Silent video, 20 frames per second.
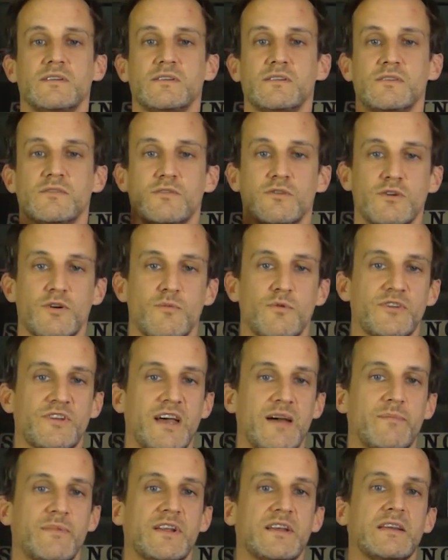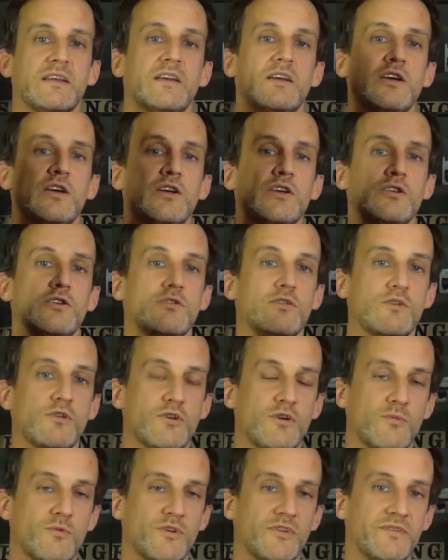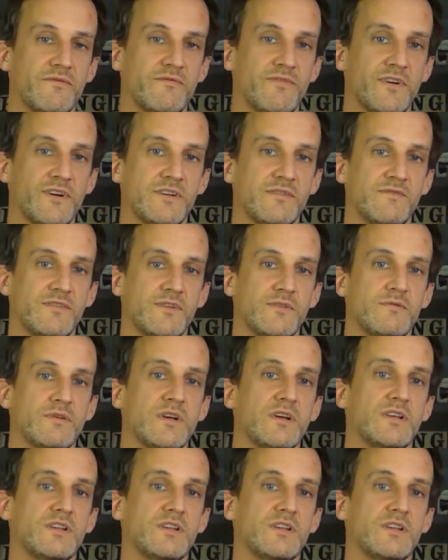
You look at what's happening, you look at what's in front of you,